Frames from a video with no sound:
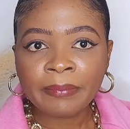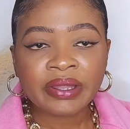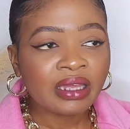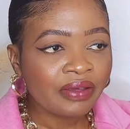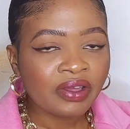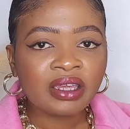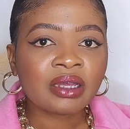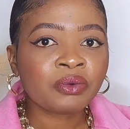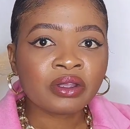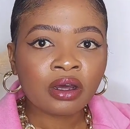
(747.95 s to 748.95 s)
But even
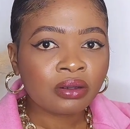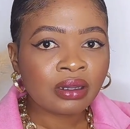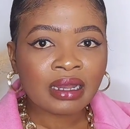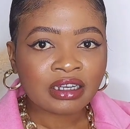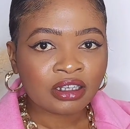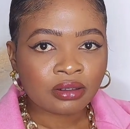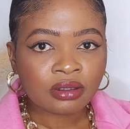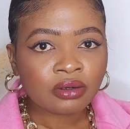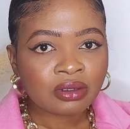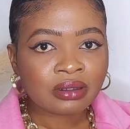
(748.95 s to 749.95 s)
yet, without the lashes,
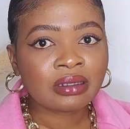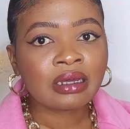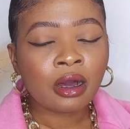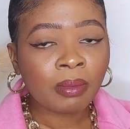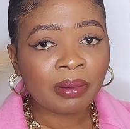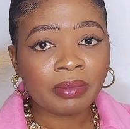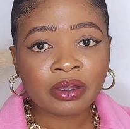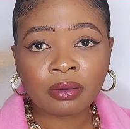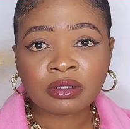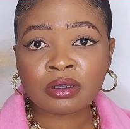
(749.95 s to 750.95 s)
y'all see how my
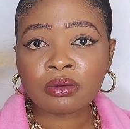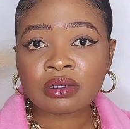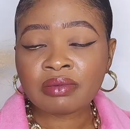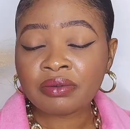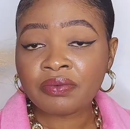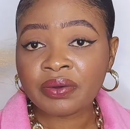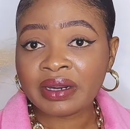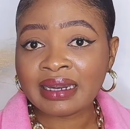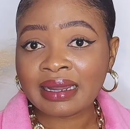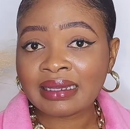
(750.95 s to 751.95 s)
makeup still looks very, very
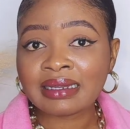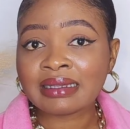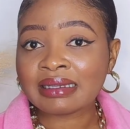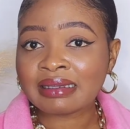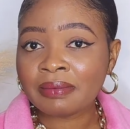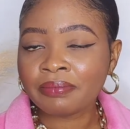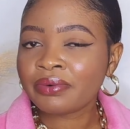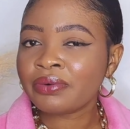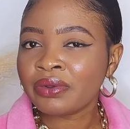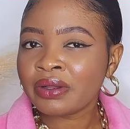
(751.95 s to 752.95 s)
nice and simple.